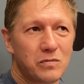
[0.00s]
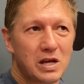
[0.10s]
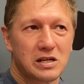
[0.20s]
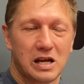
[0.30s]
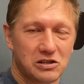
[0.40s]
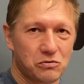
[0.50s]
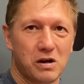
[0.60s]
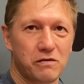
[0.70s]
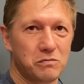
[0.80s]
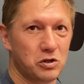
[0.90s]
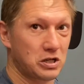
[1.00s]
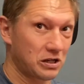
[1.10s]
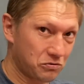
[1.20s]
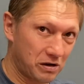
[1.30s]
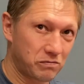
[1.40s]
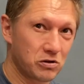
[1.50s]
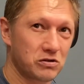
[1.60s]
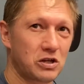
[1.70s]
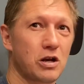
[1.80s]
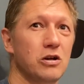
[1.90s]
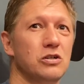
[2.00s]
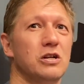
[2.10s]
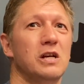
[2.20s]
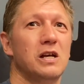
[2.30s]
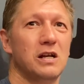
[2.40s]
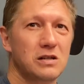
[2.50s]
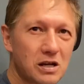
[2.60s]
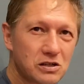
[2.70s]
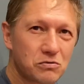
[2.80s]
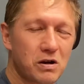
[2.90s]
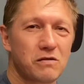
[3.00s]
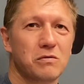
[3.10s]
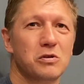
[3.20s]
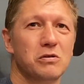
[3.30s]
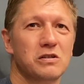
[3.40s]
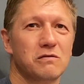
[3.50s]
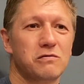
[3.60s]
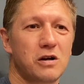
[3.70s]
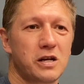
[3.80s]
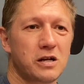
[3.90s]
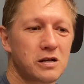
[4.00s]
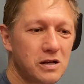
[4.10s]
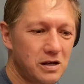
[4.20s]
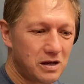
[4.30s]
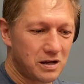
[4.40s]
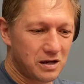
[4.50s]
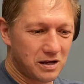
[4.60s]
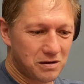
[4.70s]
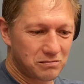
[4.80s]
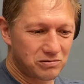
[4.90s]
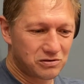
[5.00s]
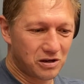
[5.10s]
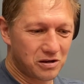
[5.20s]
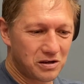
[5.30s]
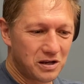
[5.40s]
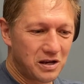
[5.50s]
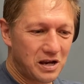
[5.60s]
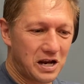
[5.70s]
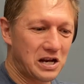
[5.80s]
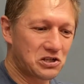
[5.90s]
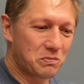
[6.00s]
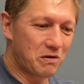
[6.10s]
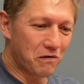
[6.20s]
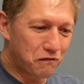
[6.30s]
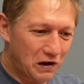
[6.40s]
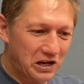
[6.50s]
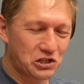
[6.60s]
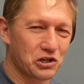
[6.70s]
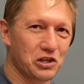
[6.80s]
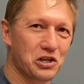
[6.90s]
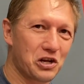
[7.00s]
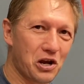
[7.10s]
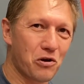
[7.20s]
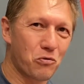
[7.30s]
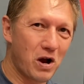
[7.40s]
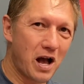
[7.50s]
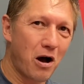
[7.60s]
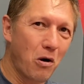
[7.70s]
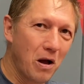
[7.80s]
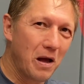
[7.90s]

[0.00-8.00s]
that takes away from you, as a coach, it takes away from you as a fighter. So it has to be reflection that you go, wow,